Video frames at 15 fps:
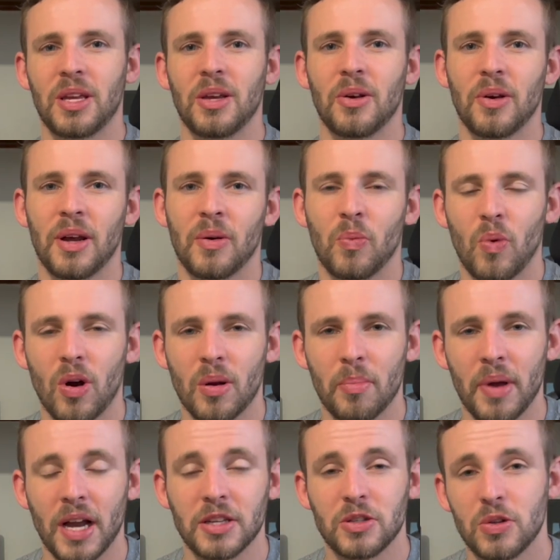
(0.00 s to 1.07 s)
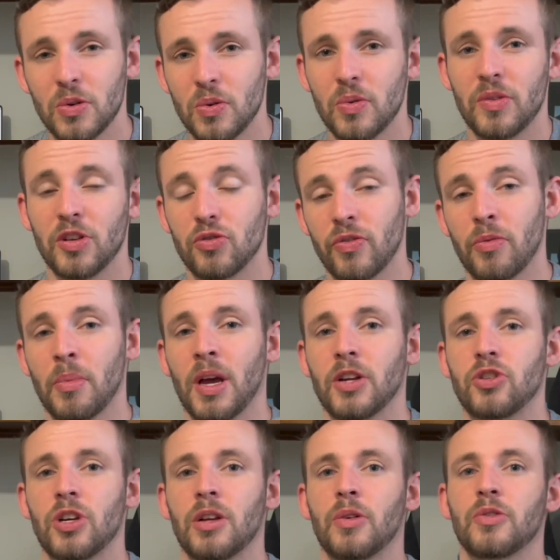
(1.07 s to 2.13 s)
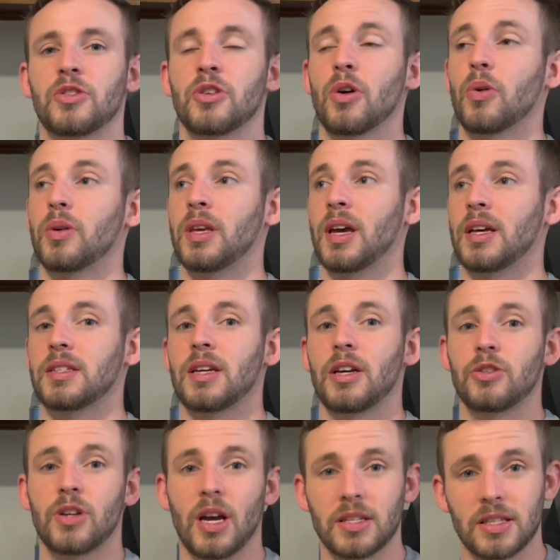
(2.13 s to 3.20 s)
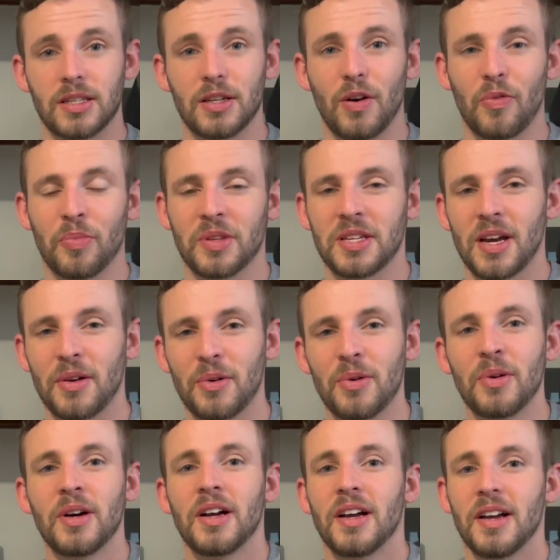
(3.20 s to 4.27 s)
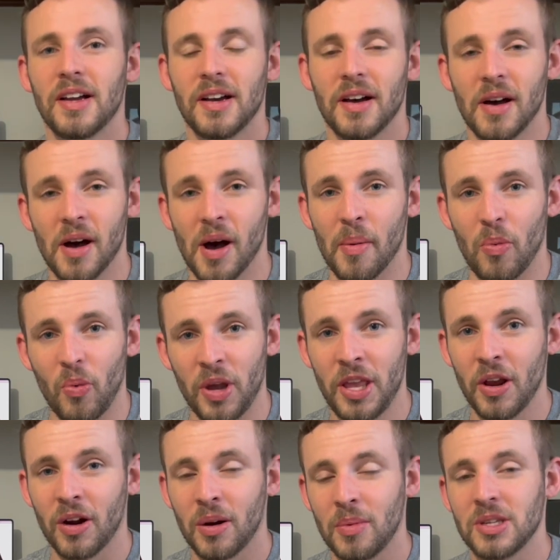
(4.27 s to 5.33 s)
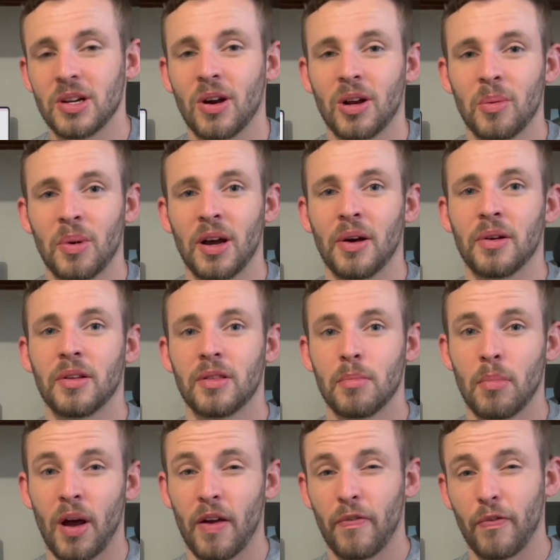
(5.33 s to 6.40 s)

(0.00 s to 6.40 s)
here, and welcome back to the Driven Mad channel. So yes, as you guys can tell from the title, we are going to be talking about my